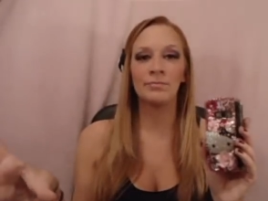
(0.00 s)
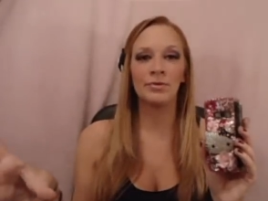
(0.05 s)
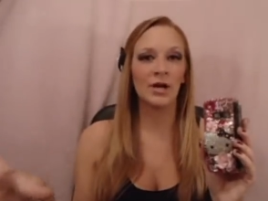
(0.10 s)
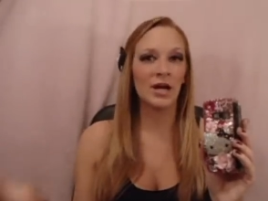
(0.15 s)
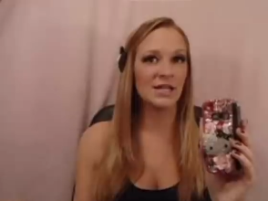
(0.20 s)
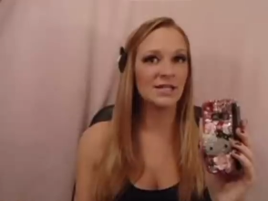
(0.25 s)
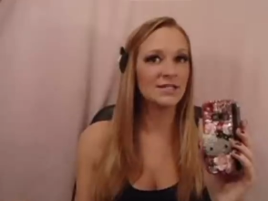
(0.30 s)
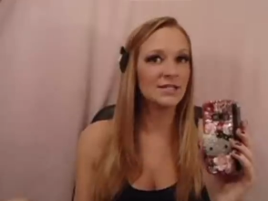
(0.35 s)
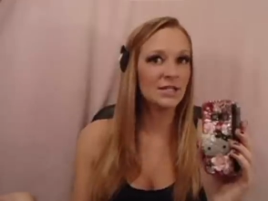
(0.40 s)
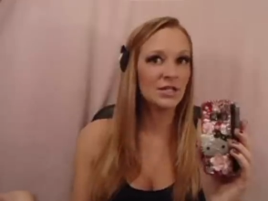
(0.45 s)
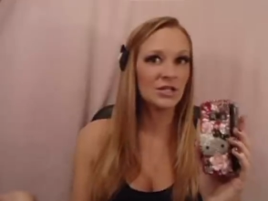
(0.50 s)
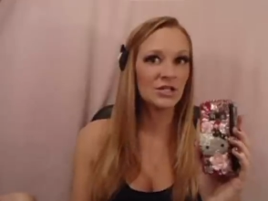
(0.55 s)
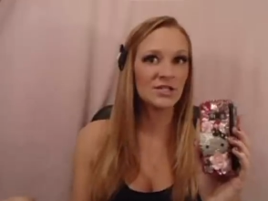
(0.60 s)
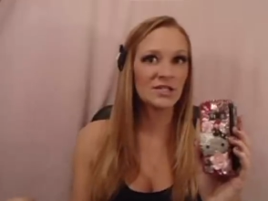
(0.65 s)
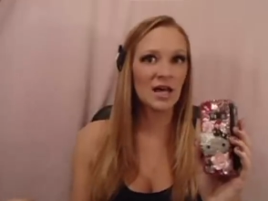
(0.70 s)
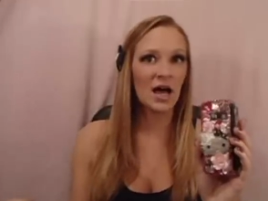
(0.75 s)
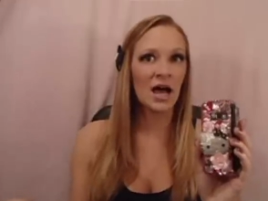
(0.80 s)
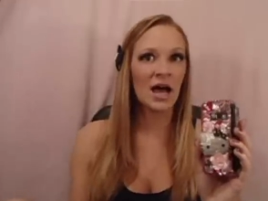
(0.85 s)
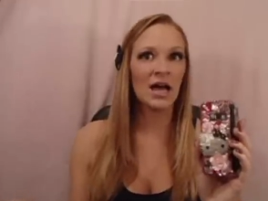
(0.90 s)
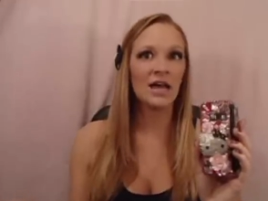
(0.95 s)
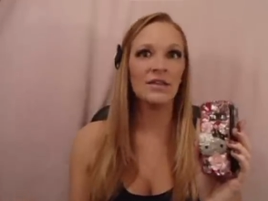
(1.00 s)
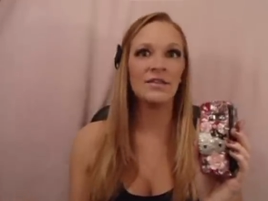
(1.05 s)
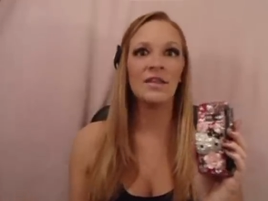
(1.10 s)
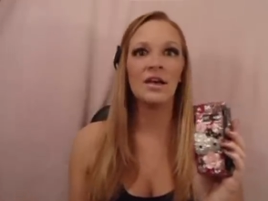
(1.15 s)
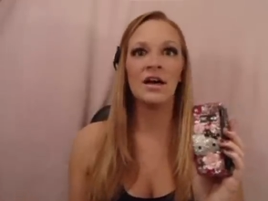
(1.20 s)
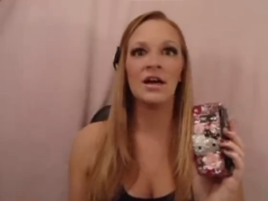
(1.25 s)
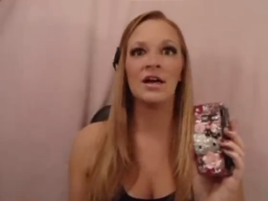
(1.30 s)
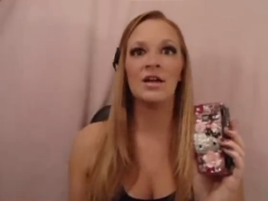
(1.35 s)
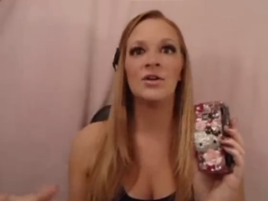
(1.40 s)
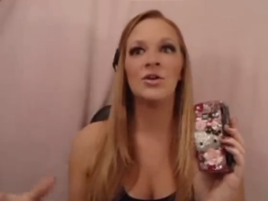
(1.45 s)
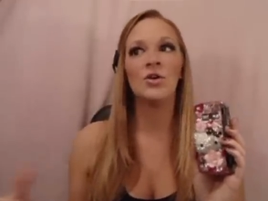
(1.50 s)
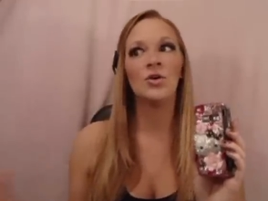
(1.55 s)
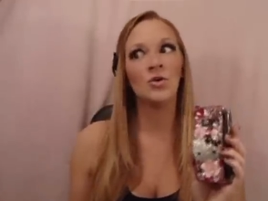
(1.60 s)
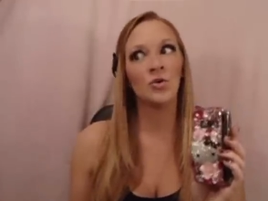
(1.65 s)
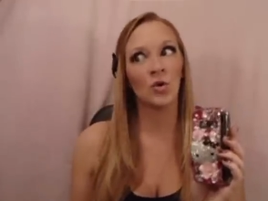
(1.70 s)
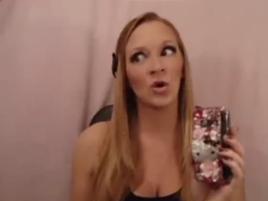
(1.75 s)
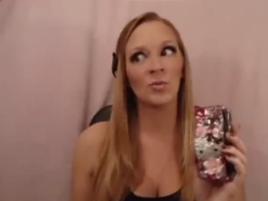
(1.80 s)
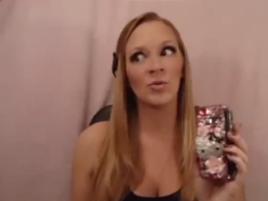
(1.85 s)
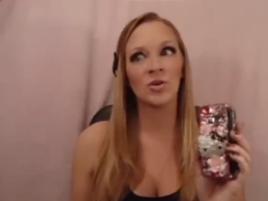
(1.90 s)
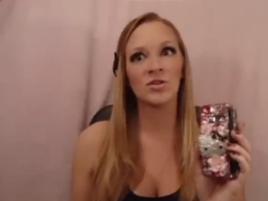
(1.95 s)
pricier side than
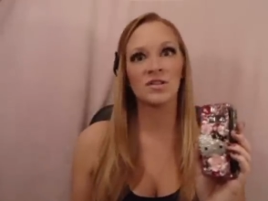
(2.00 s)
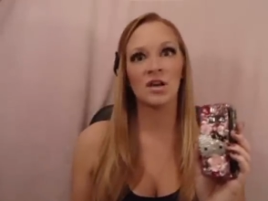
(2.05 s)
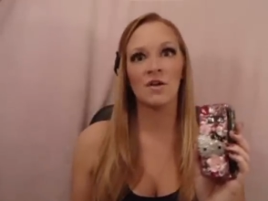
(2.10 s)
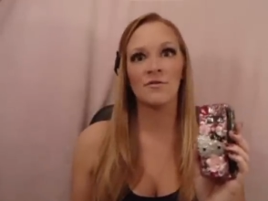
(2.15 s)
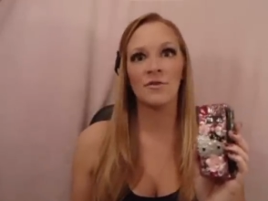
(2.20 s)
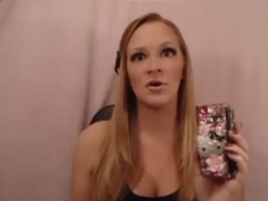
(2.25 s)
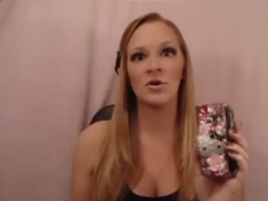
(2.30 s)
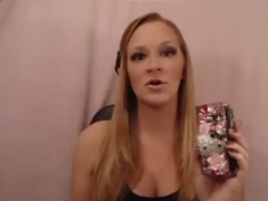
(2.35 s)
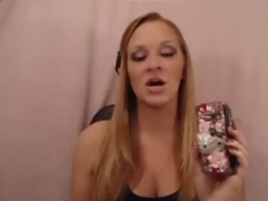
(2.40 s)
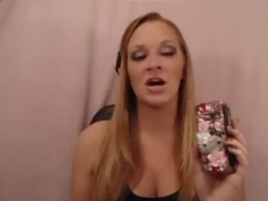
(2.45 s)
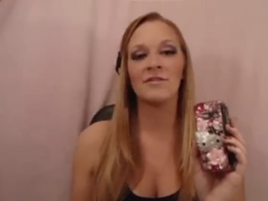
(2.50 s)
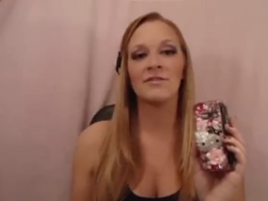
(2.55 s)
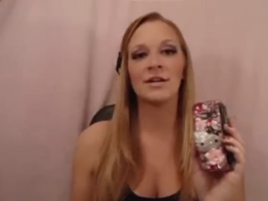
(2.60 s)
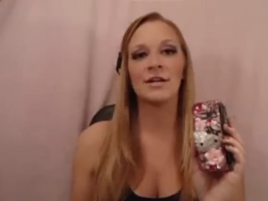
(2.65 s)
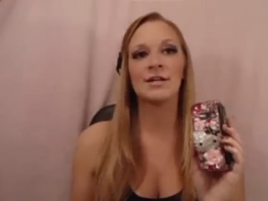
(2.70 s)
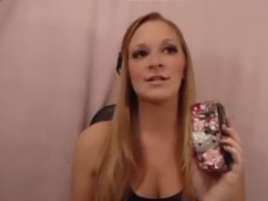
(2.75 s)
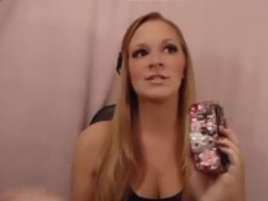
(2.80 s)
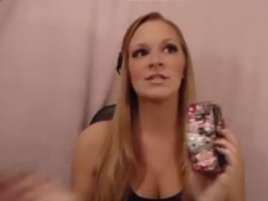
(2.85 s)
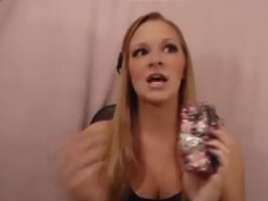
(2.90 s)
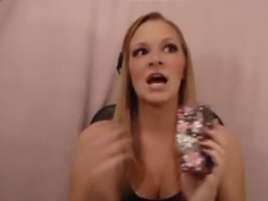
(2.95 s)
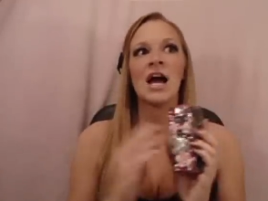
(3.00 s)
normal cell phone covers.